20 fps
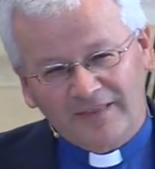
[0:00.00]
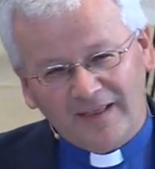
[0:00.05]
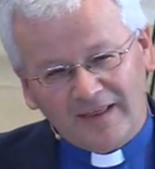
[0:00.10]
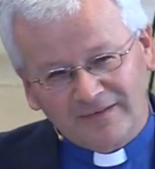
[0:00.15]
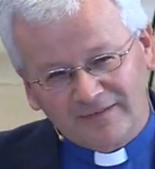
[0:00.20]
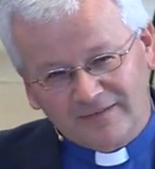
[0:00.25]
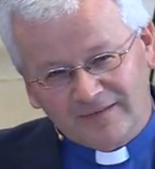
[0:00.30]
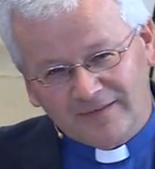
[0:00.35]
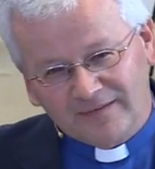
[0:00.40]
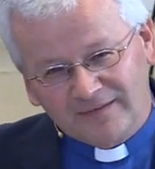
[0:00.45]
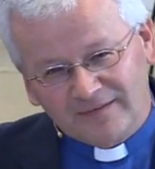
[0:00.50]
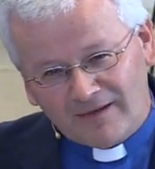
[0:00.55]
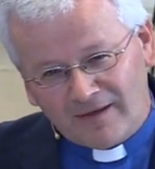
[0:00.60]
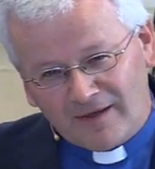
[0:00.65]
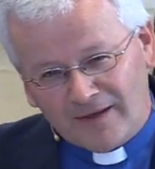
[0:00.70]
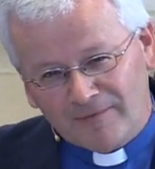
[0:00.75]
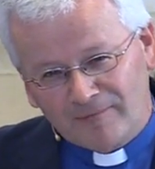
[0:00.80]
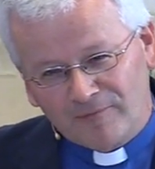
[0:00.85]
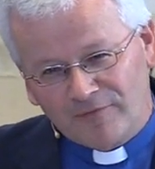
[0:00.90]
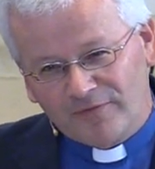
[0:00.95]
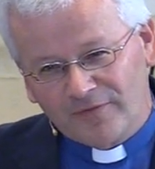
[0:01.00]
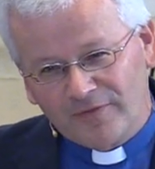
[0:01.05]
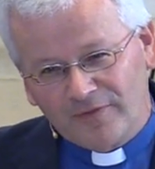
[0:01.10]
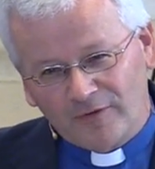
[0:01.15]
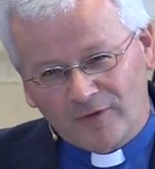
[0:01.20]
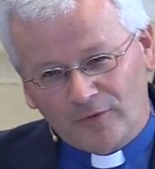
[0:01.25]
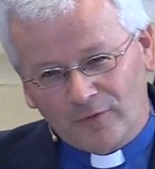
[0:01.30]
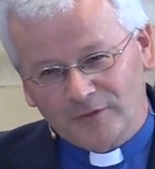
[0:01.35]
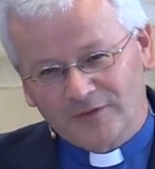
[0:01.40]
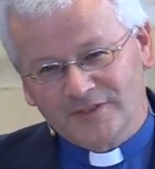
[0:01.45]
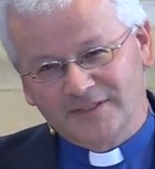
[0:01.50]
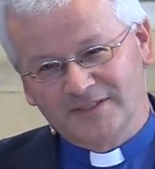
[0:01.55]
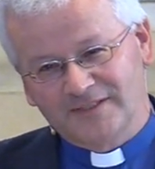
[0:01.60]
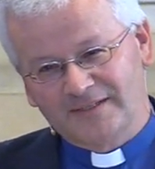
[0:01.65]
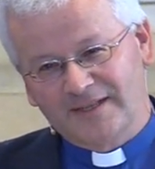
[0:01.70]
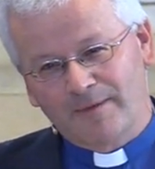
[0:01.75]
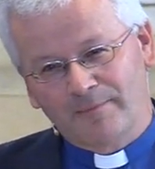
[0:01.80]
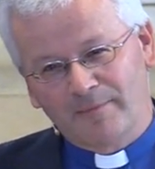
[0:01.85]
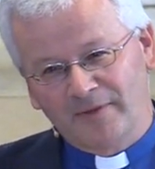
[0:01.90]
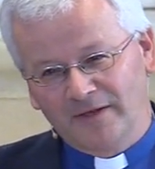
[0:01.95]
that's the time for the Lord to
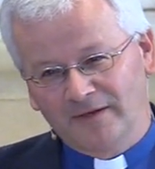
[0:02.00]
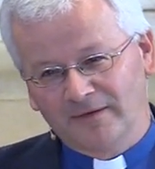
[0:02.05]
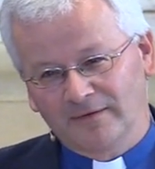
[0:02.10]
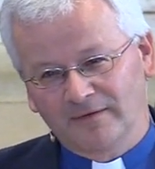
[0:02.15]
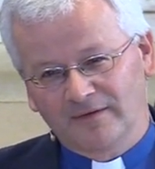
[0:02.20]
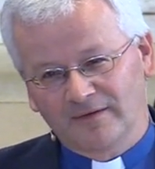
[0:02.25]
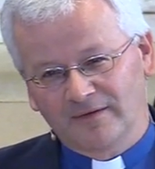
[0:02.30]
step in.